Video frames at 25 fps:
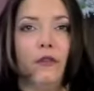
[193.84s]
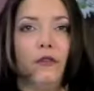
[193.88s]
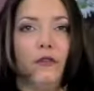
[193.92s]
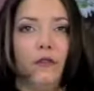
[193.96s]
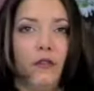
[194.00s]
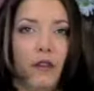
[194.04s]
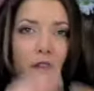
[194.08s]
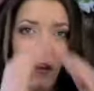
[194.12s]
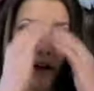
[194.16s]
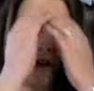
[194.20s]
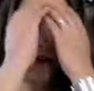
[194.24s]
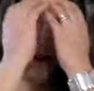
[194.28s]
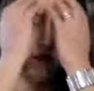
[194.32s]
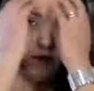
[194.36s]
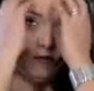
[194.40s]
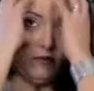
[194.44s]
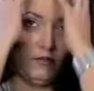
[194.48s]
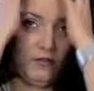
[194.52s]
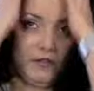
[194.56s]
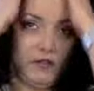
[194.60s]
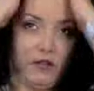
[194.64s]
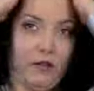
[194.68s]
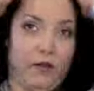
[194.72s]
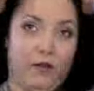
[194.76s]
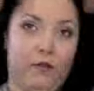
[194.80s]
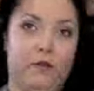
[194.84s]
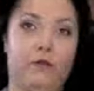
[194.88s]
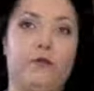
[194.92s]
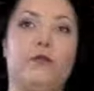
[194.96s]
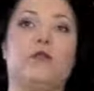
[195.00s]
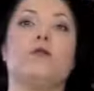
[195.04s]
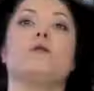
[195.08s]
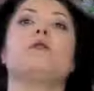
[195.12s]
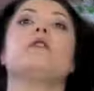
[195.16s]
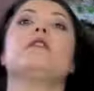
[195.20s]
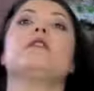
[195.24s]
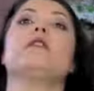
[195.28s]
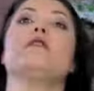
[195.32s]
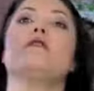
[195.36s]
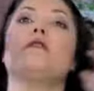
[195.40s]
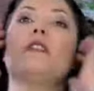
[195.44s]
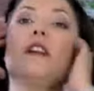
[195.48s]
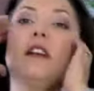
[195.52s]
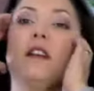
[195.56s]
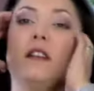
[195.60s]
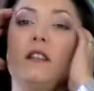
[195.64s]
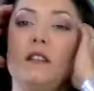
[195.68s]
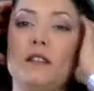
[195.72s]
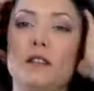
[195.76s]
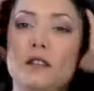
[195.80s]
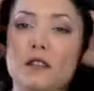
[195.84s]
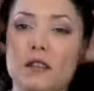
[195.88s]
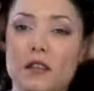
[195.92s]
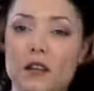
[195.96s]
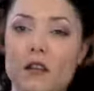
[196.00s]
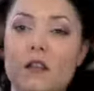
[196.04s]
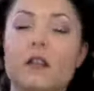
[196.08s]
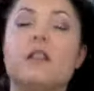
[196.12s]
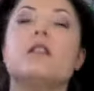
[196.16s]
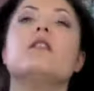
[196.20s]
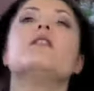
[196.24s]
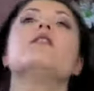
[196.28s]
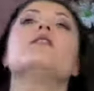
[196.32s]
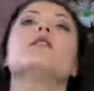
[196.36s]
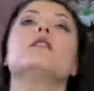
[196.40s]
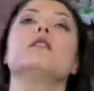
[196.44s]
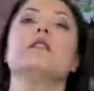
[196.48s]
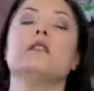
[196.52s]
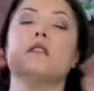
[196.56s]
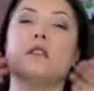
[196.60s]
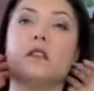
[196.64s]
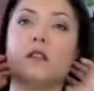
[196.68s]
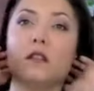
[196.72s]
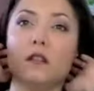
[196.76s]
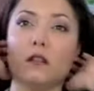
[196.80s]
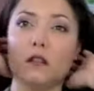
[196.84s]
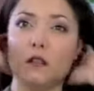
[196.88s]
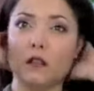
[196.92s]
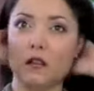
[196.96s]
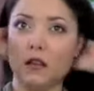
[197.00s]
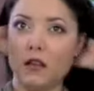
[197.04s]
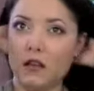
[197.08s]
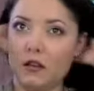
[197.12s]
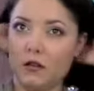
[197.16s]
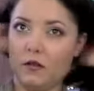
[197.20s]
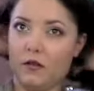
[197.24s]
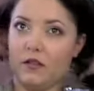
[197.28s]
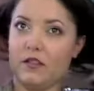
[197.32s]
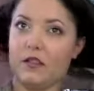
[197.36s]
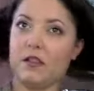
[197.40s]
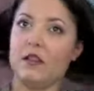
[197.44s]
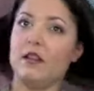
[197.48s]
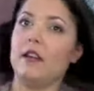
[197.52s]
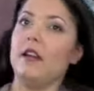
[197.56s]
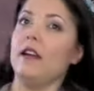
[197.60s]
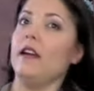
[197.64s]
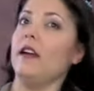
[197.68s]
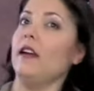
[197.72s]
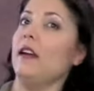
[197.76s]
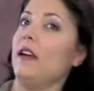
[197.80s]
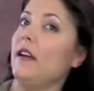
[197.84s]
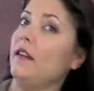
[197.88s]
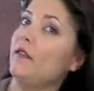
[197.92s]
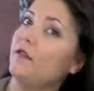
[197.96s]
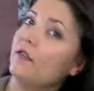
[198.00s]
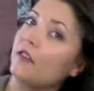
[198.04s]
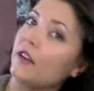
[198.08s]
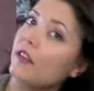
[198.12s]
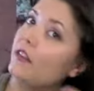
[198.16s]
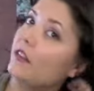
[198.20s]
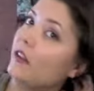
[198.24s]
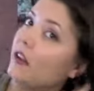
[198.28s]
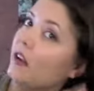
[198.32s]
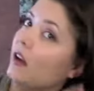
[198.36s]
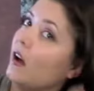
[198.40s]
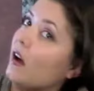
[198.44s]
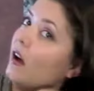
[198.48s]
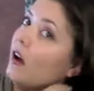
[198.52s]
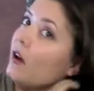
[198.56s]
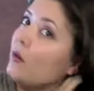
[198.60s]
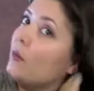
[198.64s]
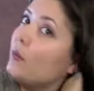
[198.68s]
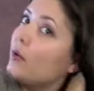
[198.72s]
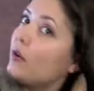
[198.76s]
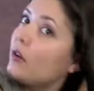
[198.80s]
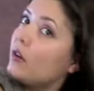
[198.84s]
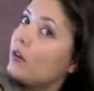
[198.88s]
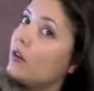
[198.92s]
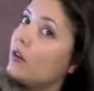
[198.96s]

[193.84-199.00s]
to do now is just go through with your fingers and loosen everything up.